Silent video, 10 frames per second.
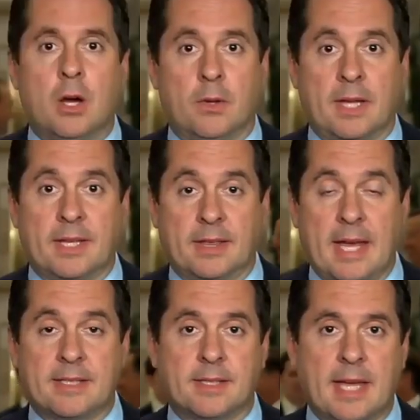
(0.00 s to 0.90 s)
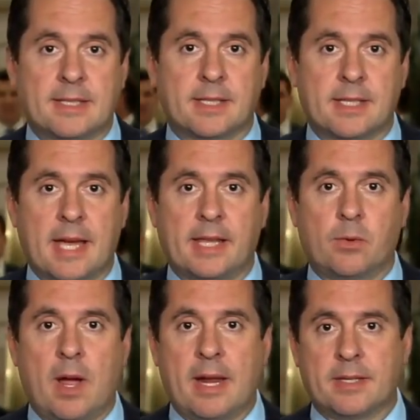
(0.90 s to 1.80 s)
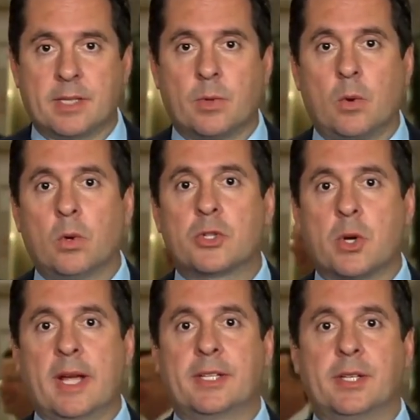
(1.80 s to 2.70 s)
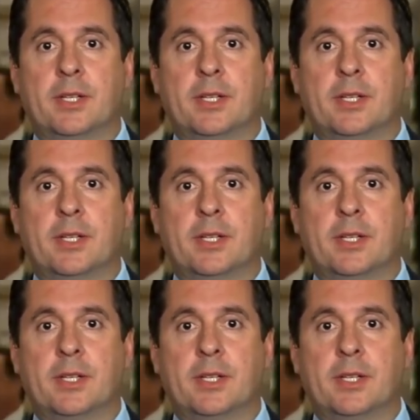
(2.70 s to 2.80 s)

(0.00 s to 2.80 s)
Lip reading: No, I think that's exactly right. And so what we're trying